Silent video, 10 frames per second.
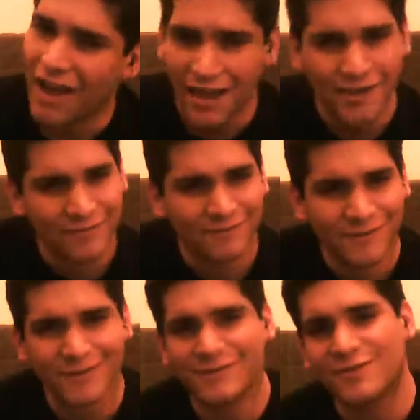I
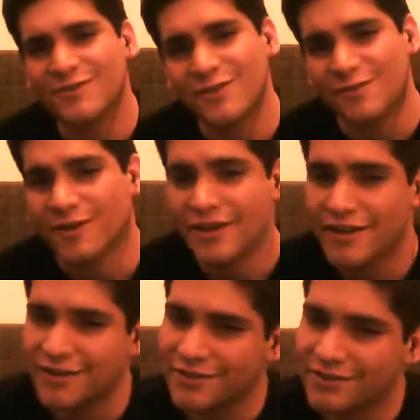really don't know.
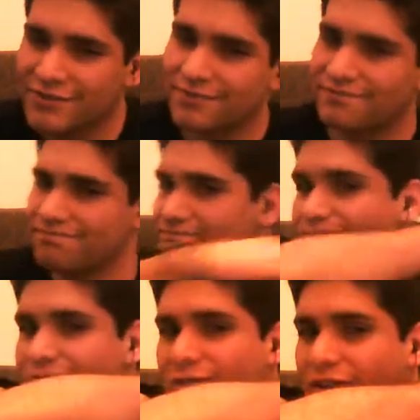He just
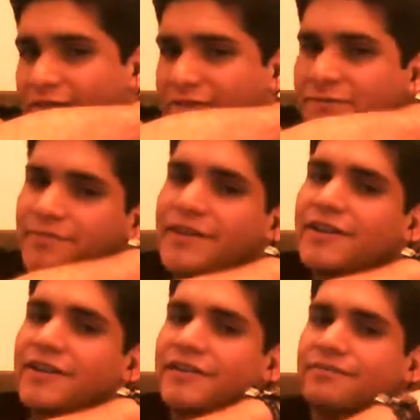grabbed
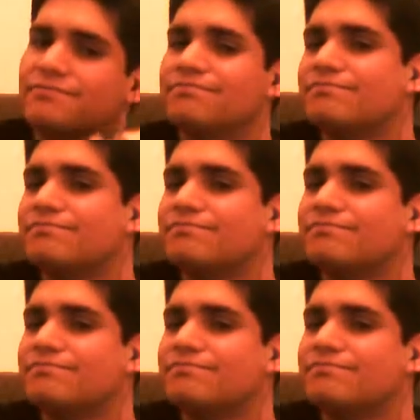my